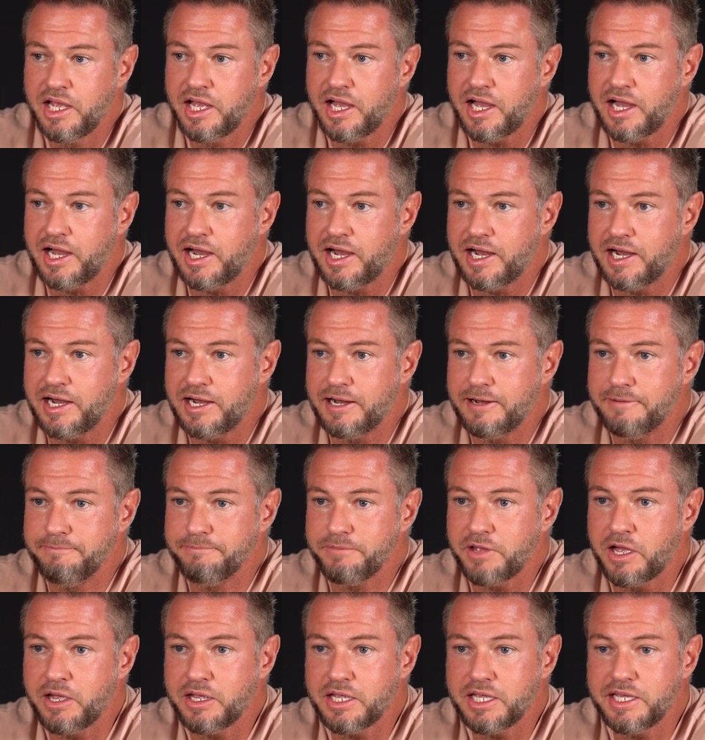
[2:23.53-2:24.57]
Um,
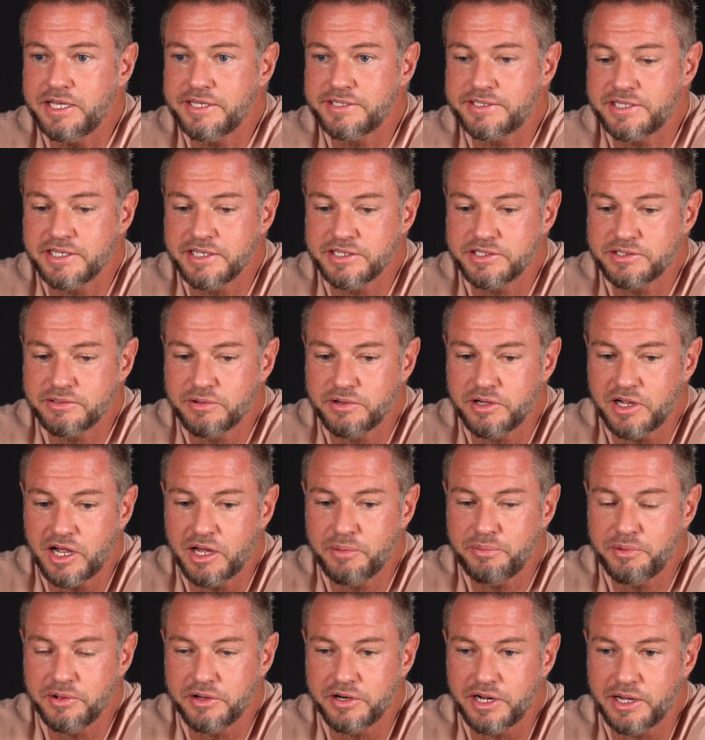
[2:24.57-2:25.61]
I eased into it, I
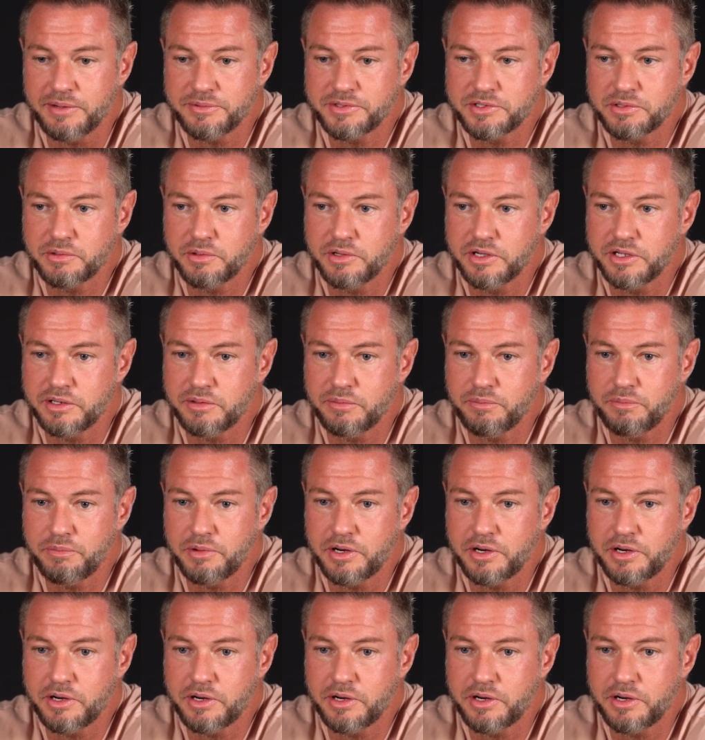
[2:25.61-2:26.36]
built up to it,